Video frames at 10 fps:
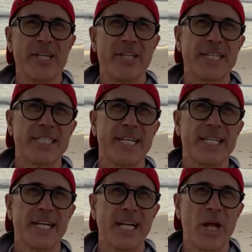You can see
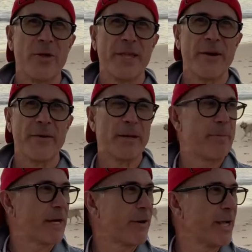the glow there in the
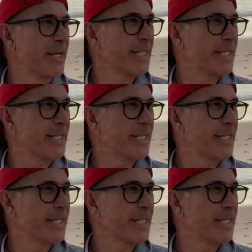background.